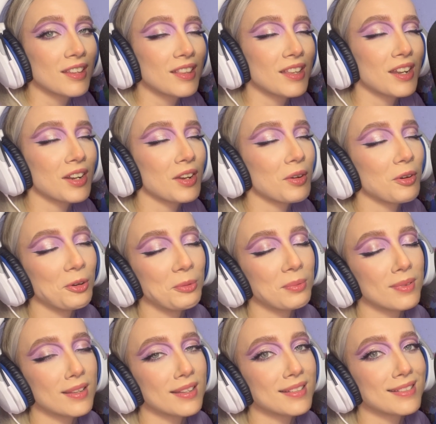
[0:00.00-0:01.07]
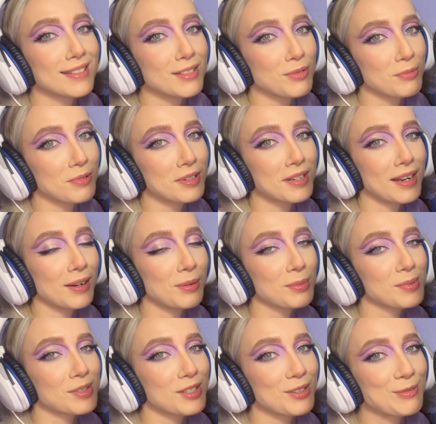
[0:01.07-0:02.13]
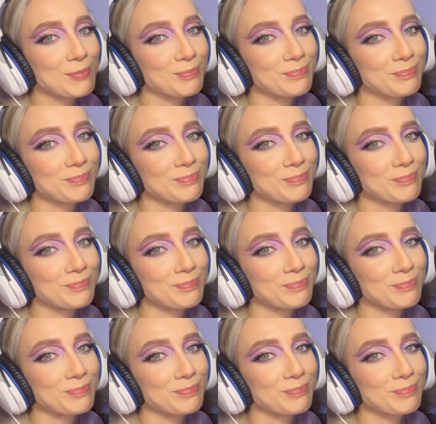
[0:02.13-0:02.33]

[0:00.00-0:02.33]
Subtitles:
then I hope that this one helps you.